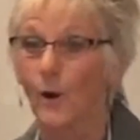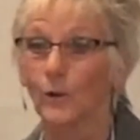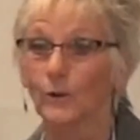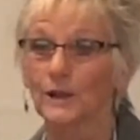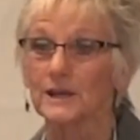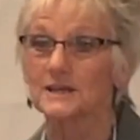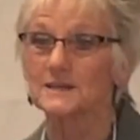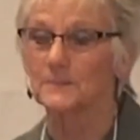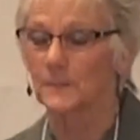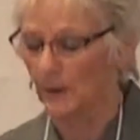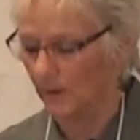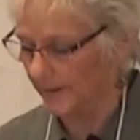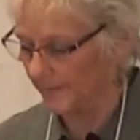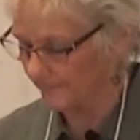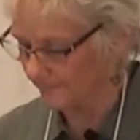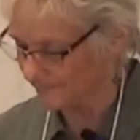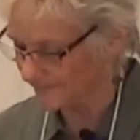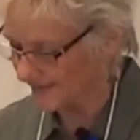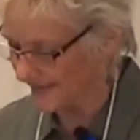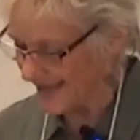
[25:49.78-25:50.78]
Holy
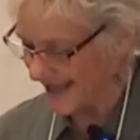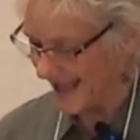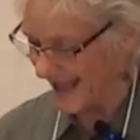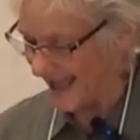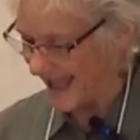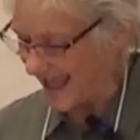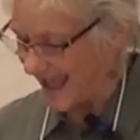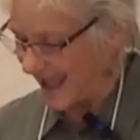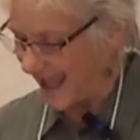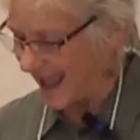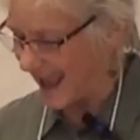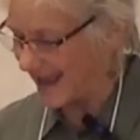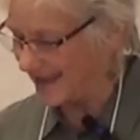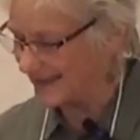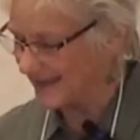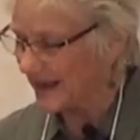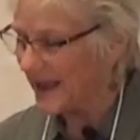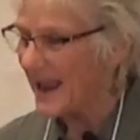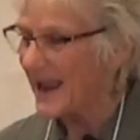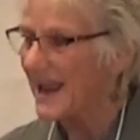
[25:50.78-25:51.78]
Spirit.
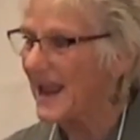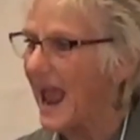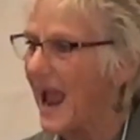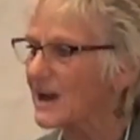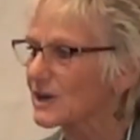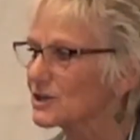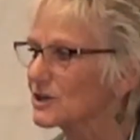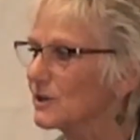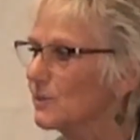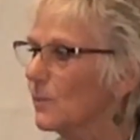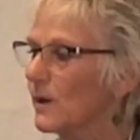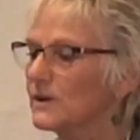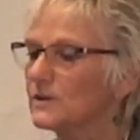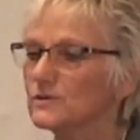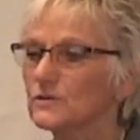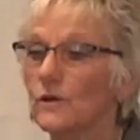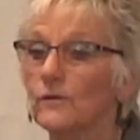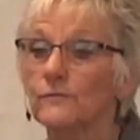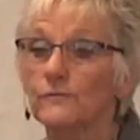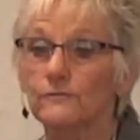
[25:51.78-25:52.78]
And he actually went
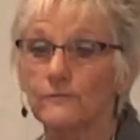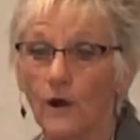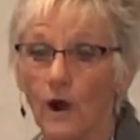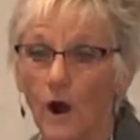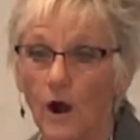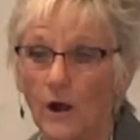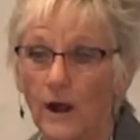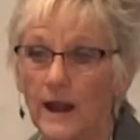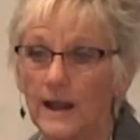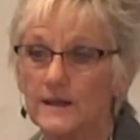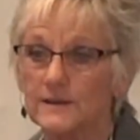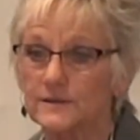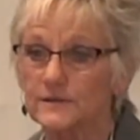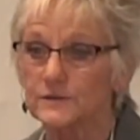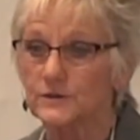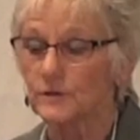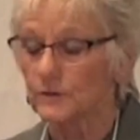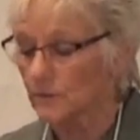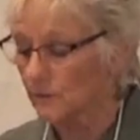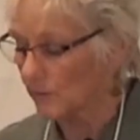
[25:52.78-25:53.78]
so far as
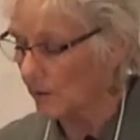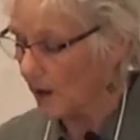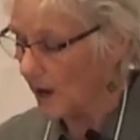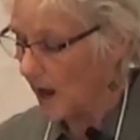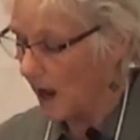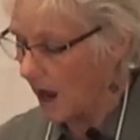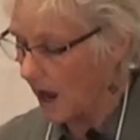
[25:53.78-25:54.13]
to